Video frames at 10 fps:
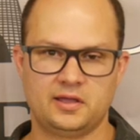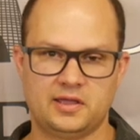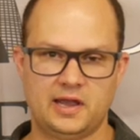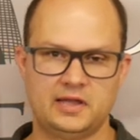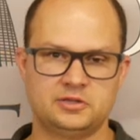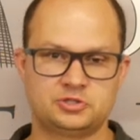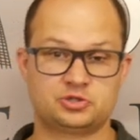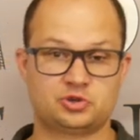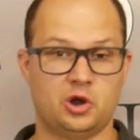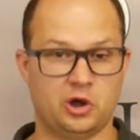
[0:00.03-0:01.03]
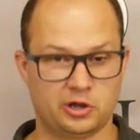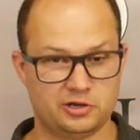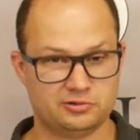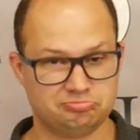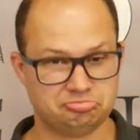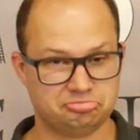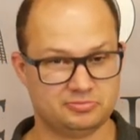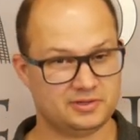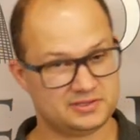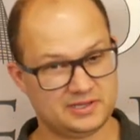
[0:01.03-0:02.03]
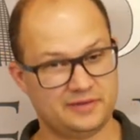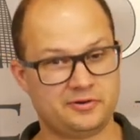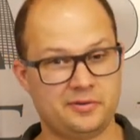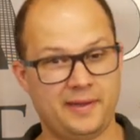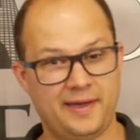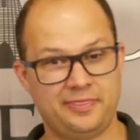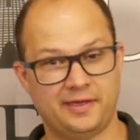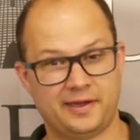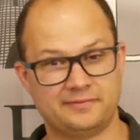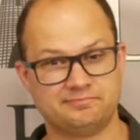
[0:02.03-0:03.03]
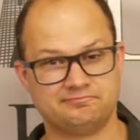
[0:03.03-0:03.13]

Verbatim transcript: Getting strong is never a bad thing.